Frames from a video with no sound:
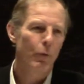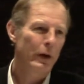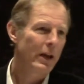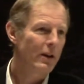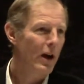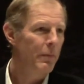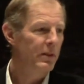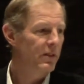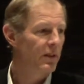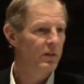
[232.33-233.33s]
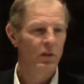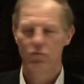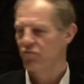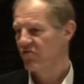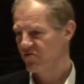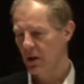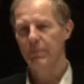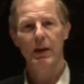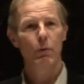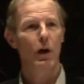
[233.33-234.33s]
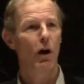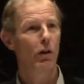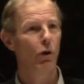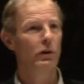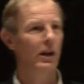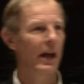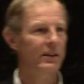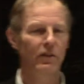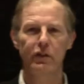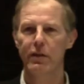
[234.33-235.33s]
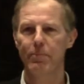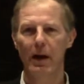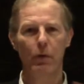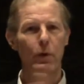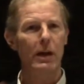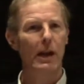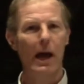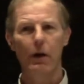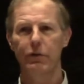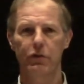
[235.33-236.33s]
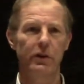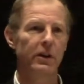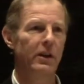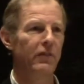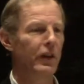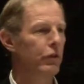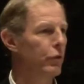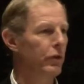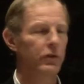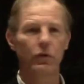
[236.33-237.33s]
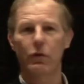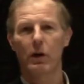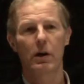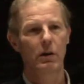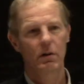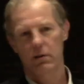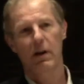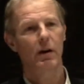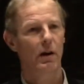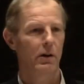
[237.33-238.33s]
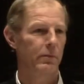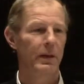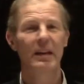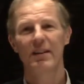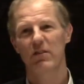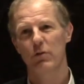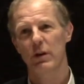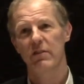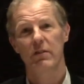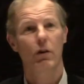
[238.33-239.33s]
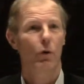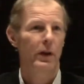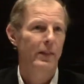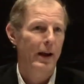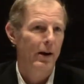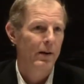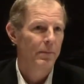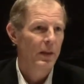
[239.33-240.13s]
A working commons is something we all own collectively, but we allow certain individuals or, or industries to go in there